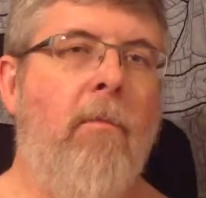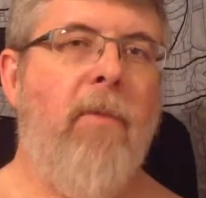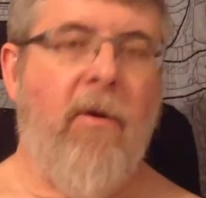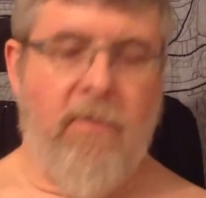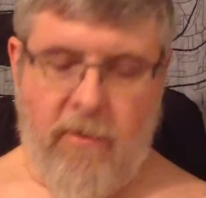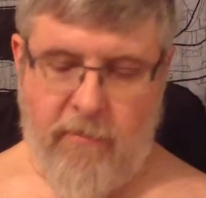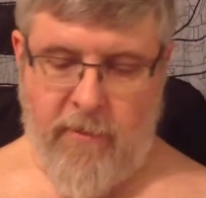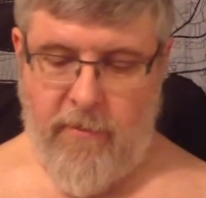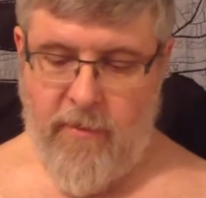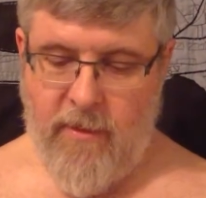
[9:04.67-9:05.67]
Powers and
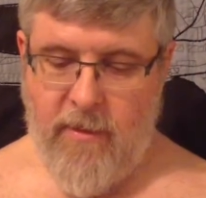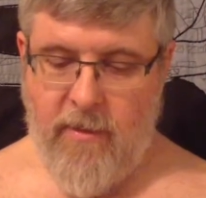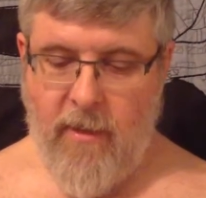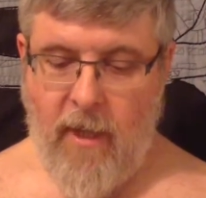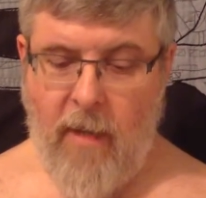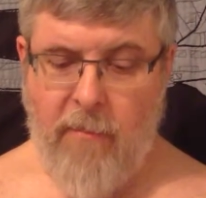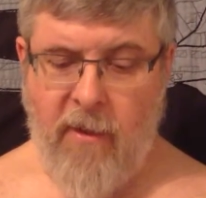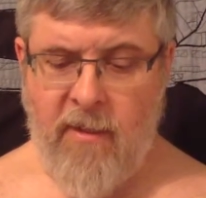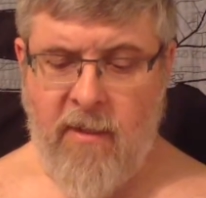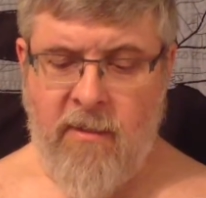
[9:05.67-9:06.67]
roots. A
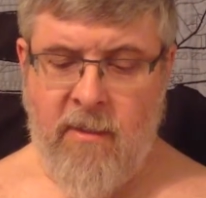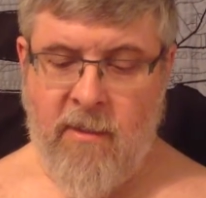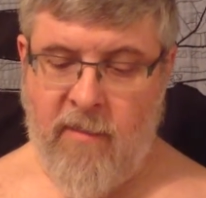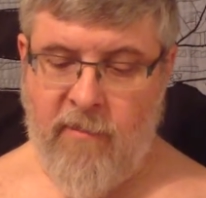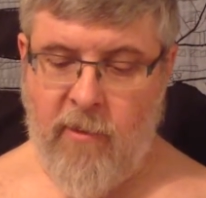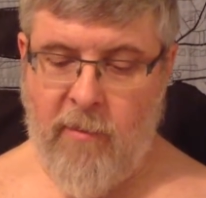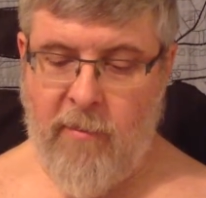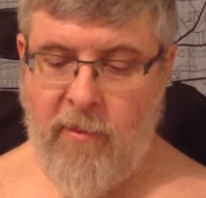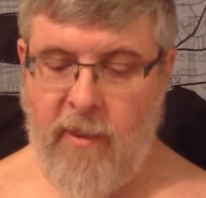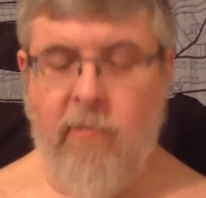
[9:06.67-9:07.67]
product consisting of 2 or
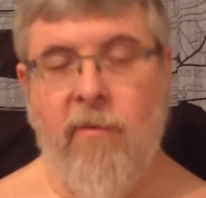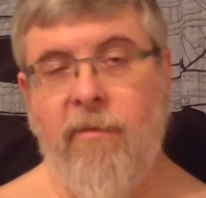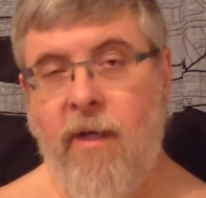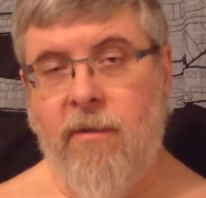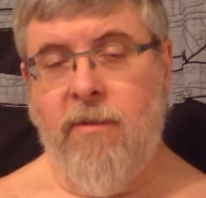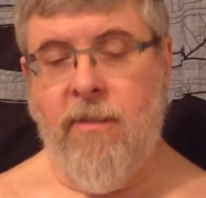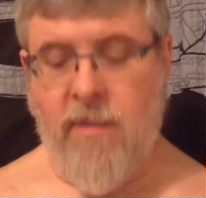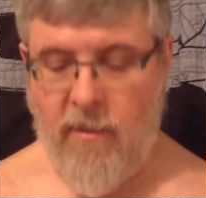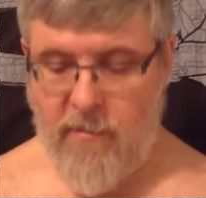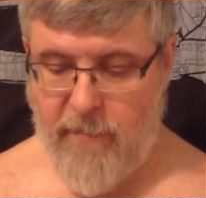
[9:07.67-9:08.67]
more equal factors is
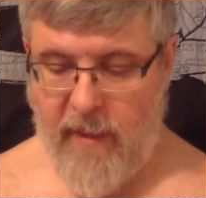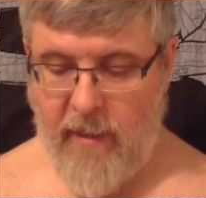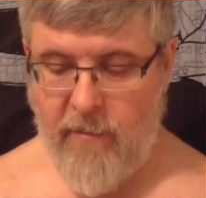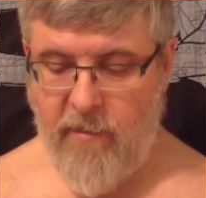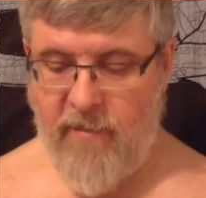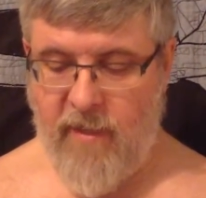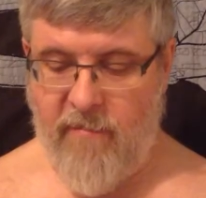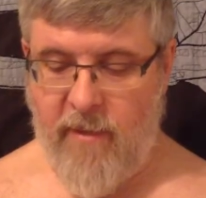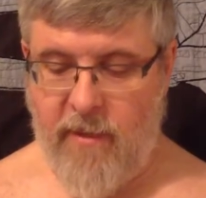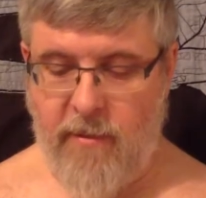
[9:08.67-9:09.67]
called a power of that
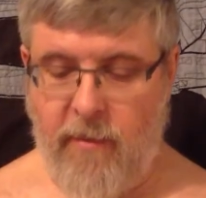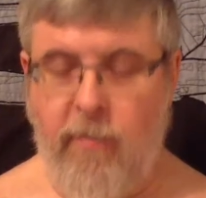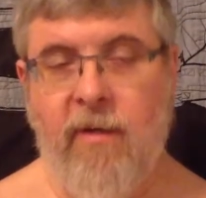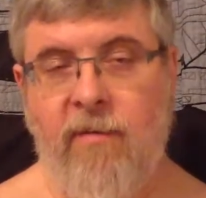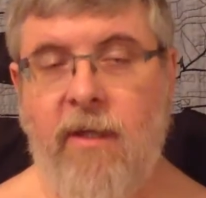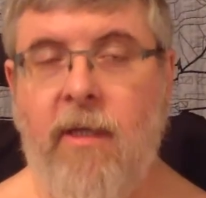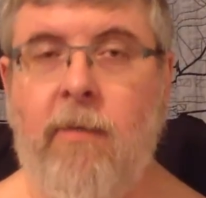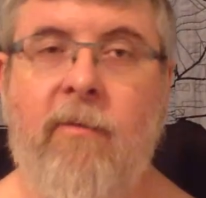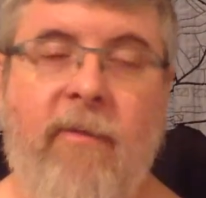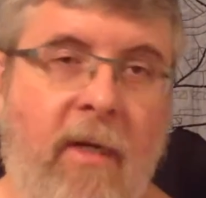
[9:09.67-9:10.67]
factor, and one of the
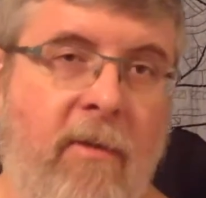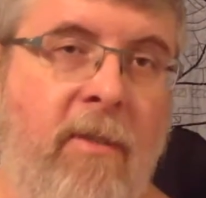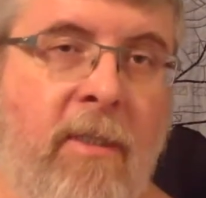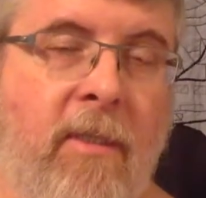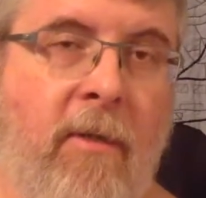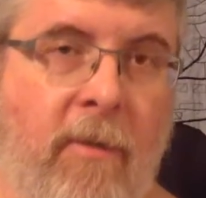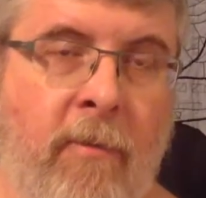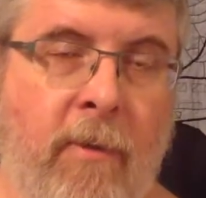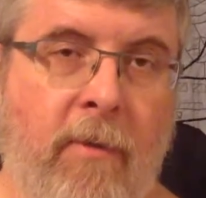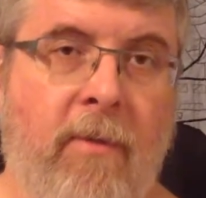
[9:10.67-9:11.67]
equal factors is called a
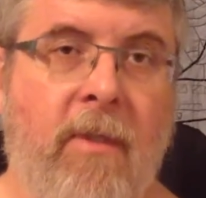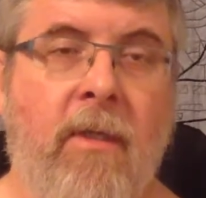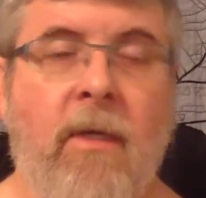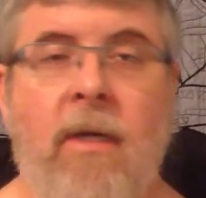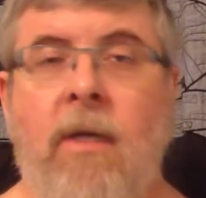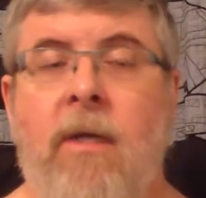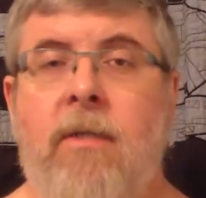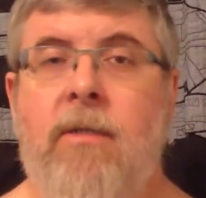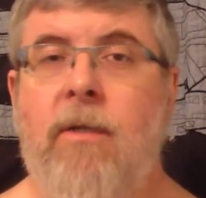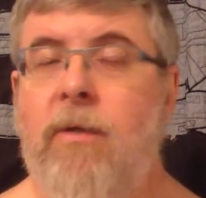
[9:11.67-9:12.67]
root.
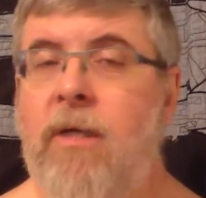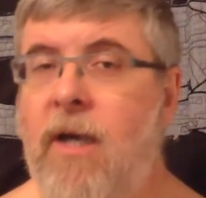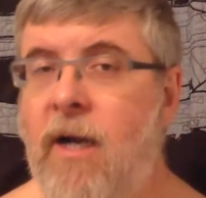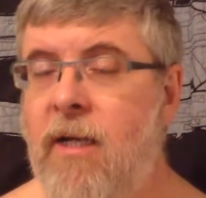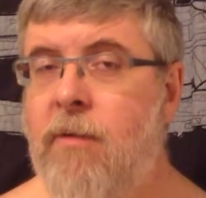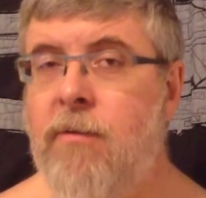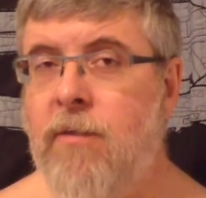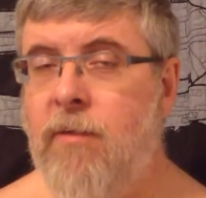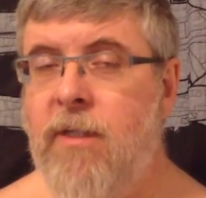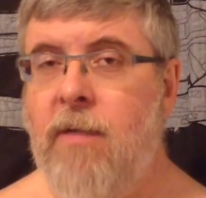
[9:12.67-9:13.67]
So in 9 equals
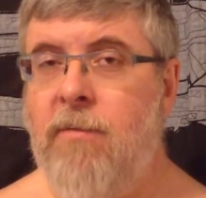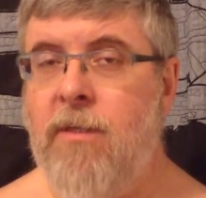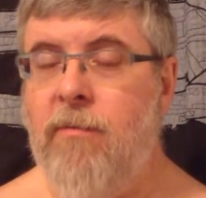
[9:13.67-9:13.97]
3 times